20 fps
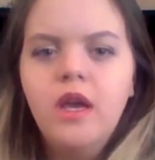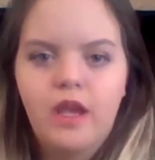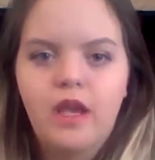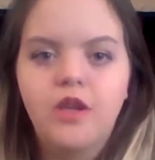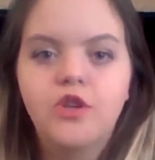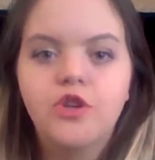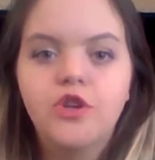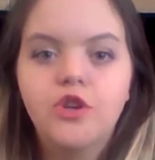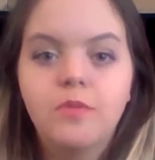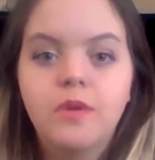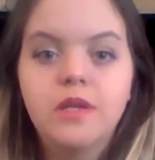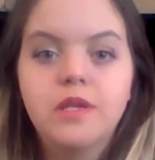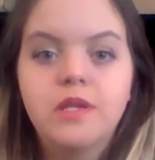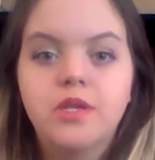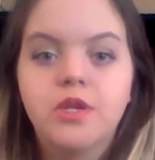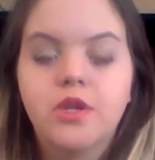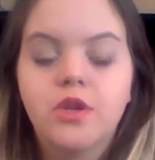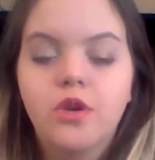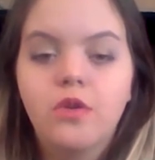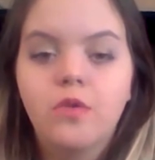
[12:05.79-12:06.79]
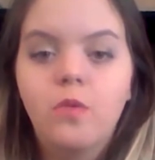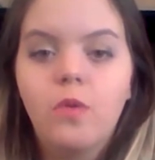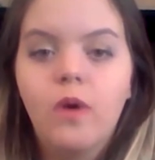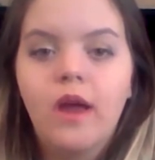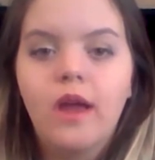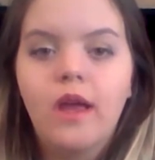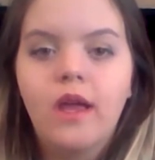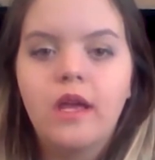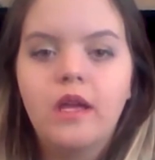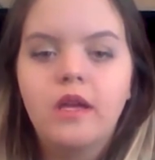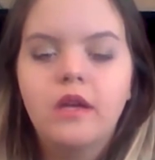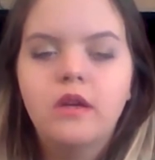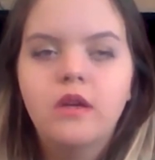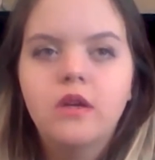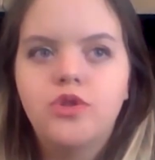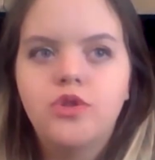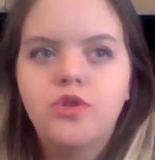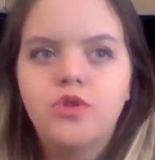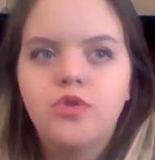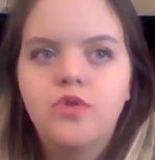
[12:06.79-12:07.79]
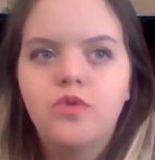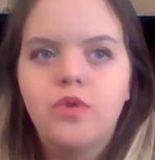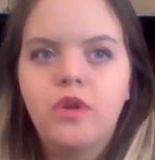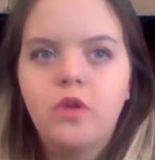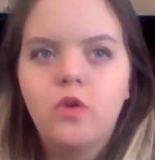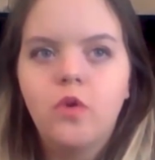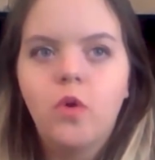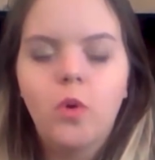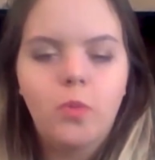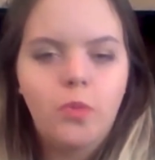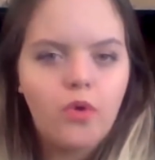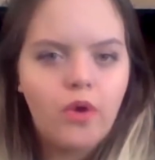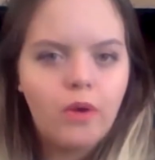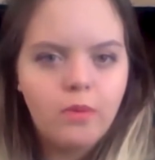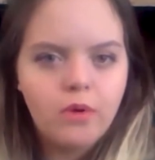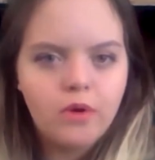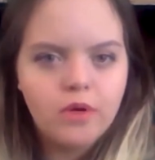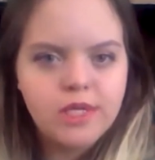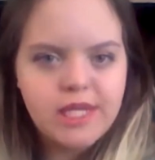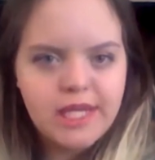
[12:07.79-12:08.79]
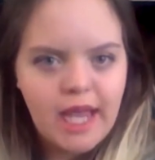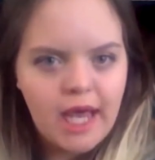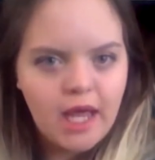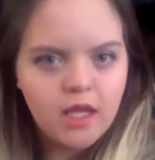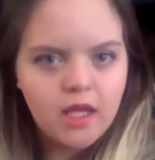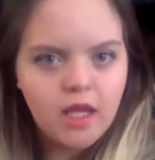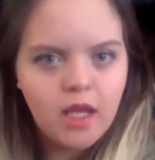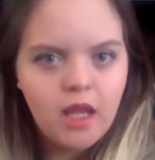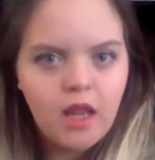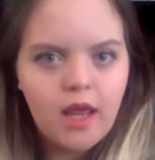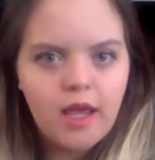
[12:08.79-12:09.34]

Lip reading: Instruments is a good way to incorporate personality.